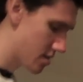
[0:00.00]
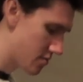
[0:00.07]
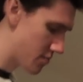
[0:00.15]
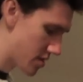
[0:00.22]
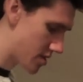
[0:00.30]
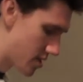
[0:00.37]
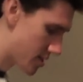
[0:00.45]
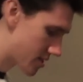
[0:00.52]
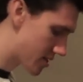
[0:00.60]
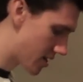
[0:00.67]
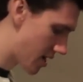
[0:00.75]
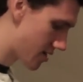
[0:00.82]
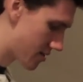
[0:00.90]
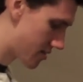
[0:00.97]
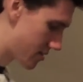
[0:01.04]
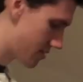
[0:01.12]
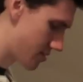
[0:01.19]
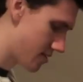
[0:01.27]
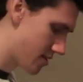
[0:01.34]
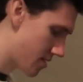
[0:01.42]
but he sent
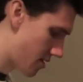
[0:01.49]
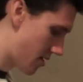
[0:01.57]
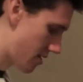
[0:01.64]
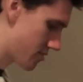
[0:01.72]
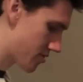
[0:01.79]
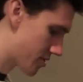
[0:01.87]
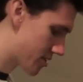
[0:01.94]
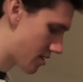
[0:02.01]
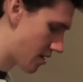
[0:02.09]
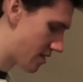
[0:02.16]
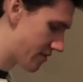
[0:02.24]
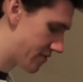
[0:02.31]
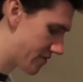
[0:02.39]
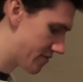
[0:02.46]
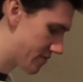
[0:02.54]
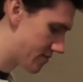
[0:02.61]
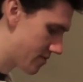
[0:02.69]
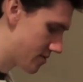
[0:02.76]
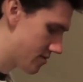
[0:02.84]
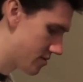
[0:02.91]
other stuff
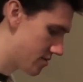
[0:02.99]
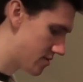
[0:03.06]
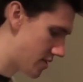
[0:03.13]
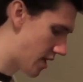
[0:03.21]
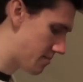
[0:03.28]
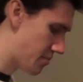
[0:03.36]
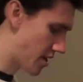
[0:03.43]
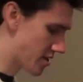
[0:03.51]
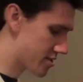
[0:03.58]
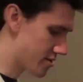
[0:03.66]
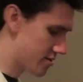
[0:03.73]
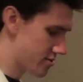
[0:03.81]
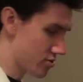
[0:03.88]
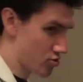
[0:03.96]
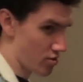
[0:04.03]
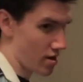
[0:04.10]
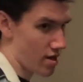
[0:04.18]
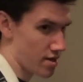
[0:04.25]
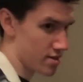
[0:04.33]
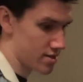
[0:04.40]
that based on the
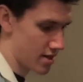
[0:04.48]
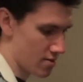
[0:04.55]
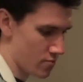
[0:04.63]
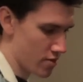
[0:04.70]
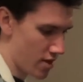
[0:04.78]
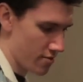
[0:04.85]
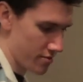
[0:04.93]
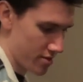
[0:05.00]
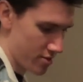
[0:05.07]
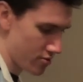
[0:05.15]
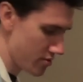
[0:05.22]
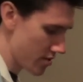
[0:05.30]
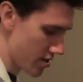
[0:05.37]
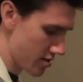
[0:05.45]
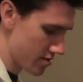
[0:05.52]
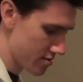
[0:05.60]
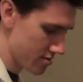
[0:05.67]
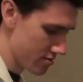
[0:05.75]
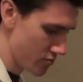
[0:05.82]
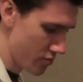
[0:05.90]
trades and what I was doing
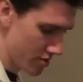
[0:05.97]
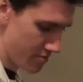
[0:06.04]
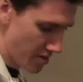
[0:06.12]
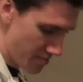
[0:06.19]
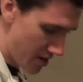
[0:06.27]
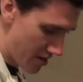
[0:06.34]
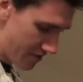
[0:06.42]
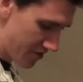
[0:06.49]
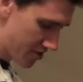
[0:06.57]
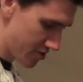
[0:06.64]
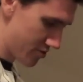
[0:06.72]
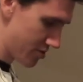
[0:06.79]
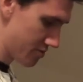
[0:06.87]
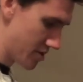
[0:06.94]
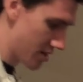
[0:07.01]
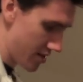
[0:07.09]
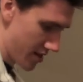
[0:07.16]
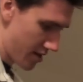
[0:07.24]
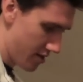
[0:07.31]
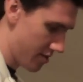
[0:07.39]
would be beneficial to me.
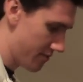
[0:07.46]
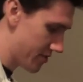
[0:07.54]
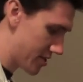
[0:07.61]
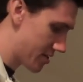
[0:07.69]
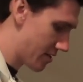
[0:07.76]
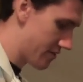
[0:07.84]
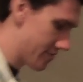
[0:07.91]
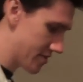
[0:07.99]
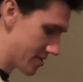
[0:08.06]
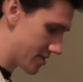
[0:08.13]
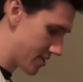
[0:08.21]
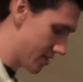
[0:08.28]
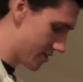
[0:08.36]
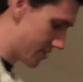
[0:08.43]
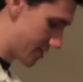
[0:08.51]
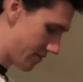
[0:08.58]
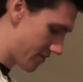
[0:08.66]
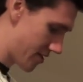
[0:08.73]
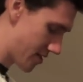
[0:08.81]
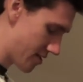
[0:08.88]
Like all of this stuff is, is
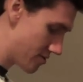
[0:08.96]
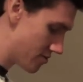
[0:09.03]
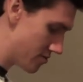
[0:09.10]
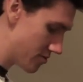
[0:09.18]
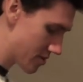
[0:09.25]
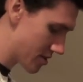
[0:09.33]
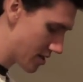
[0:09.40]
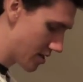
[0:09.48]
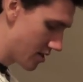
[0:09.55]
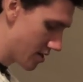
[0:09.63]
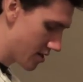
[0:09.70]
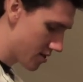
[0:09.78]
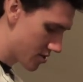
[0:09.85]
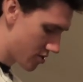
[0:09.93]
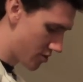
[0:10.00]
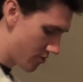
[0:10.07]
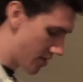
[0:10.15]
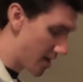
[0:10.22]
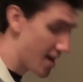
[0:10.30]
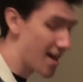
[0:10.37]
stuff I can use. So
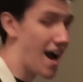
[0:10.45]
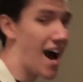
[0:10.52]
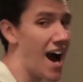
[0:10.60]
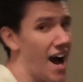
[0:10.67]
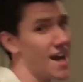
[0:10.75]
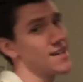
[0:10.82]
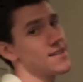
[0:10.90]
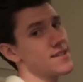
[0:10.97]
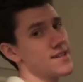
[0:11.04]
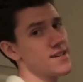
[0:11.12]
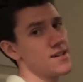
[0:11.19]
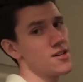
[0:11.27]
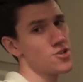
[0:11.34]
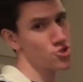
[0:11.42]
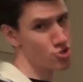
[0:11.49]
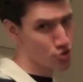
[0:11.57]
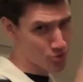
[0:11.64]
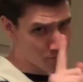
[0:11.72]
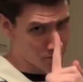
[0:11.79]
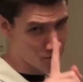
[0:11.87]
I highly,
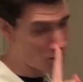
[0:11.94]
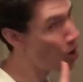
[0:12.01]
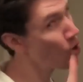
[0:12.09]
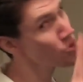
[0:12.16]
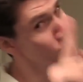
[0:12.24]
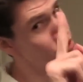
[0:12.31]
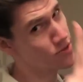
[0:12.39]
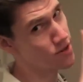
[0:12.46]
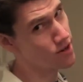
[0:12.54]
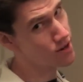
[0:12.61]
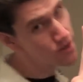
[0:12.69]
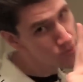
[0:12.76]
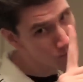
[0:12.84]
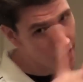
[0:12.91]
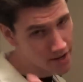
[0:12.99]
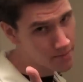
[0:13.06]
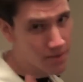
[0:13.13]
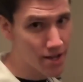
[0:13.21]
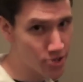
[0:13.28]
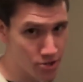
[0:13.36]
super, ultra
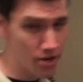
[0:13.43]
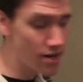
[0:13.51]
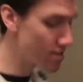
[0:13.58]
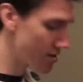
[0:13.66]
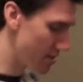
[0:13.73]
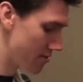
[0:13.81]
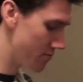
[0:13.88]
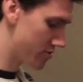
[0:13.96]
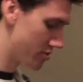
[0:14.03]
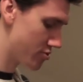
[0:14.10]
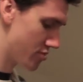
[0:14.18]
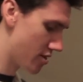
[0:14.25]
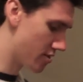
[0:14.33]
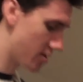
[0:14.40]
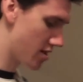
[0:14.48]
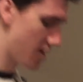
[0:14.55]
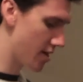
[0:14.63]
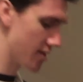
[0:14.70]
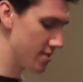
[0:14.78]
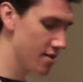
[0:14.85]
recommend trading with the Drowned
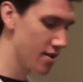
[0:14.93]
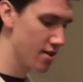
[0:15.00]
God